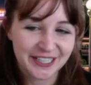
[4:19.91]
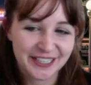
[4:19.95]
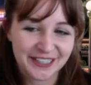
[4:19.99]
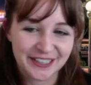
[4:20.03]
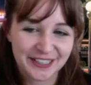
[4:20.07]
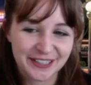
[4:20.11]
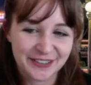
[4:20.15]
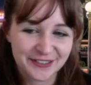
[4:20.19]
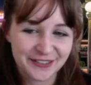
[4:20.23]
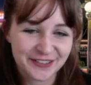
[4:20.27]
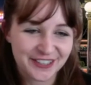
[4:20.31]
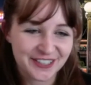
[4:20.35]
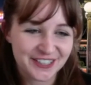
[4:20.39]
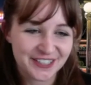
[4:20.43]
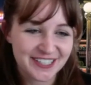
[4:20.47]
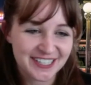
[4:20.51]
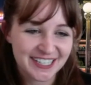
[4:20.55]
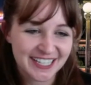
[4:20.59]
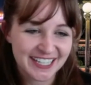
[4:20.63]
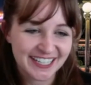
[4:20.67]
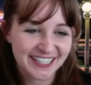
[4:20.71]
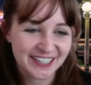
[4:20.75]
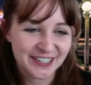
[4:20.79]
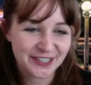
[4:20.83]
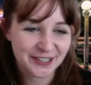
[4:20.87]
It feels
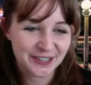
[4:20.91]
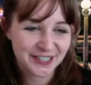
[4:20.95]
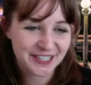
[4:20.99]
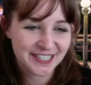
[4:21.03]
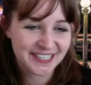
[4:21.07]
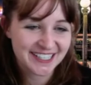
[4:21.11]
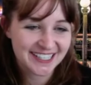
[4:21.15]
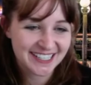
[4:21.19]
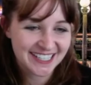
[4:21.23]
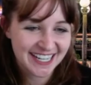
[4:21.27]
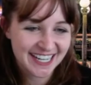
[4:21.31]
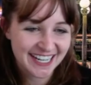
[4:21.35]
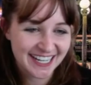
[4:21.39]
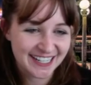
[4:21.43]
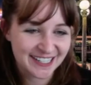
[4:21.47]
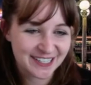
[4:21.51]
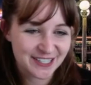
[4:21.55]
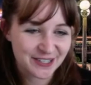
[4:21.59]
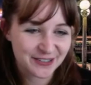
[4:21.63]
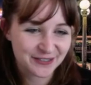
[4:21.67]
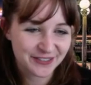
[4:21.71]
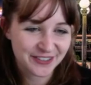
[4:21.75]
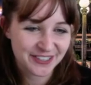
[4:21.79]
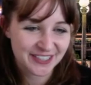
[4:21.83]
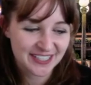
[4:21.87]
like you're on stage. It
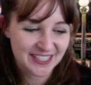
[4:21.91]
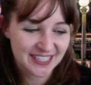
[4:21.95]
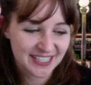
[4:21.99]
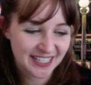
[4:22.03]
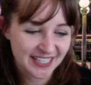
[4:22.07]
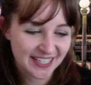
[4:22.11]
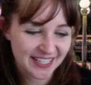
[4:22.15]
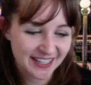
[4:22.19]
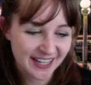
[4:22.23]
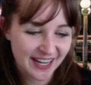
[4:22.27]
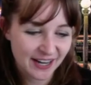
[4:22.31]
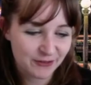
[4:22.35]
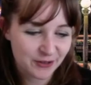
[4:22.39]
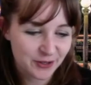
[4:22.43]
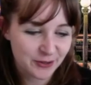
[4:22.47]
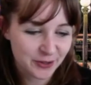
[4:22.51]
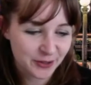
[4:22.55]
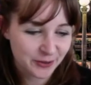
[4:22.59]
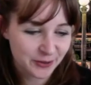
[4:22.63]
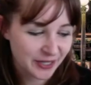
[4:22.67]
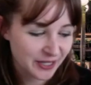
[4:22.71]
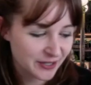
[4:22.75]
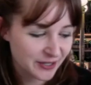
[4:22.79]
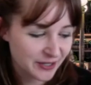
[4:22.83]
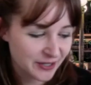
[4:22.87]
feels like everyone
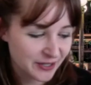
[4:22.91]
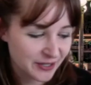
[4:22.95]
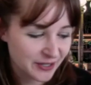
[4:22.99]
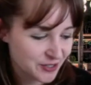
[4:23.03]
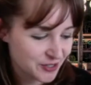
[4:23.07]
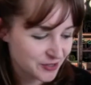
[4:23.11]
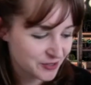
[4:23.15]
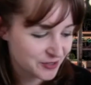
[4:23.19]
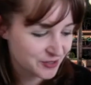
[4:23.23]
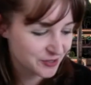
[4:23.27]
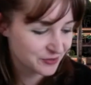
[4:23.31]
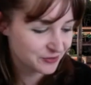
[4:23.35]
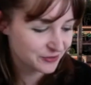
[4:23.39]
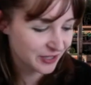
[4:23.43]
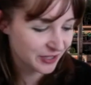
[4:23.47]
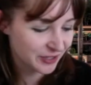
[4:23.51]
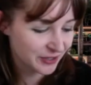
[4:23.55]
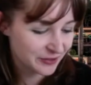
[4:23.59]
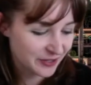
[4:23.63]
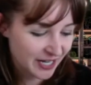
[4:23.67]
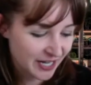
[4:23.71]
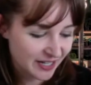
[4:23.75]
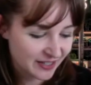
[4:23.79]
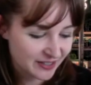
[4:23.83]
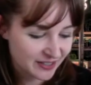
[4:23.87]
around you is your fellow
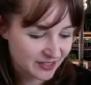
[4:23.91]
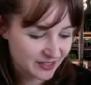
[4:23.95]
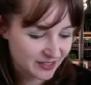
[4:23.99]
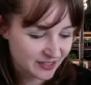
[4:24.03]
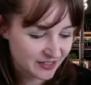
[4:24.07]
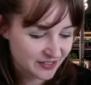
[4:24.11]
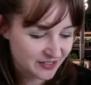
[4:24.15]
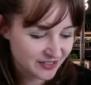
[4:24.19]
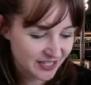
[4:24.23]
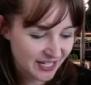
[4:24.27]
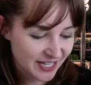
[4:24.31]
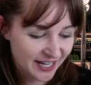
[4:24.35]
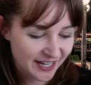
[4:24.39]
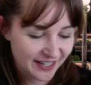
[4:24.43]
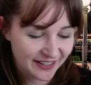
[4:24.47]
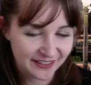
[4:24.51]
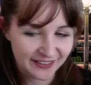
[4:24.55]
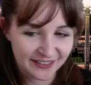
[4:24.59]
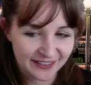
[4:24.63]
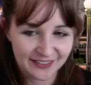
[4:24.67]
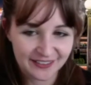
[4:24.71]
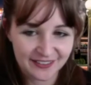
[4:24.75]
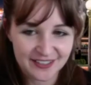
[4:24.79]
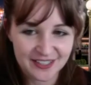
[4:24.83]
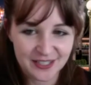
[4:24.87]
actors and
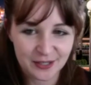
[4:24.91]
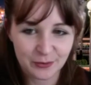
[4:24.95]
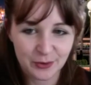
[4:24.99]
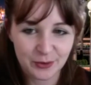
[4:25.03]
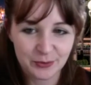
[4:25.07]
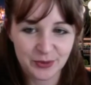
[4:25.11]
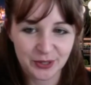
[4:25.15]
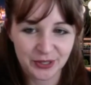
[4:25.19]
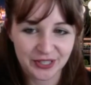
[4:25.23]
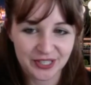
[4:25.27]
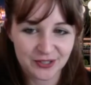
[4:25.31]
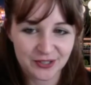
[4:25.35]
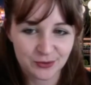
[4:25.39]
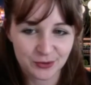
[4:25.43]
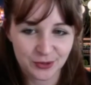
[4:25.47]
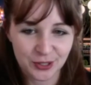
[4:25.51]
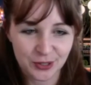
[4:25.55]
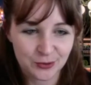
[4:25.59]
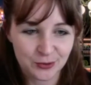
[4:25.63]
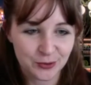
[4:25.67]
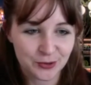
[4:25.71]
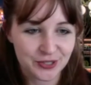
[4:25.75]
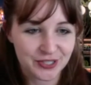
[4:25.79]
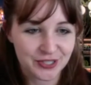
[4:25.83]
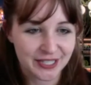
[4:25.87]
someone built these really
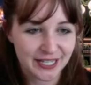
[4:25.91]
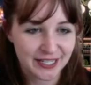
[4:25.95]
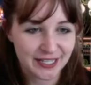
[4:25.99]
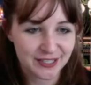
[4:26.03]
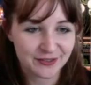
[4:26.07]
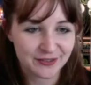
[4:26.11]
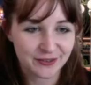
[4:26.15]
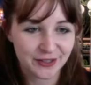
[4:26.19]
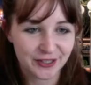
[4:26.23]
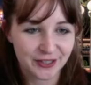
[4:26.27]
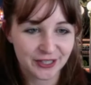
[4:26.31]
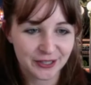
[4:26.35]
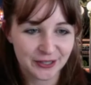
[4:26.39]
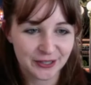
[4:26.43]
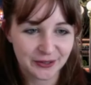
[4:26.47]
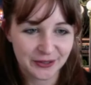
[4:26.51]
cool sets for you,